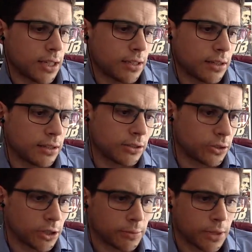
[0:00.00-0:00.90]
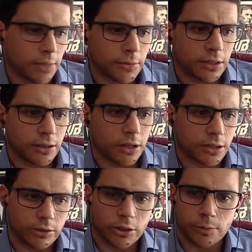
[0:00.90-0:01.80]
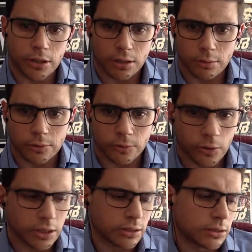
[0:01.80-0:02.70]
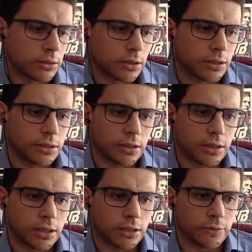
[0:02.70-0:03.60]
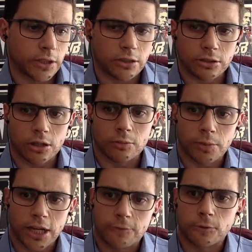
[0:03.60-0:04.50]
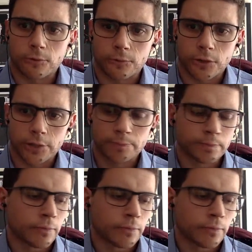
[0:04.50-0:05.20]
and I think Julius Malema is largely responsible for this because it's a very strong platform for him.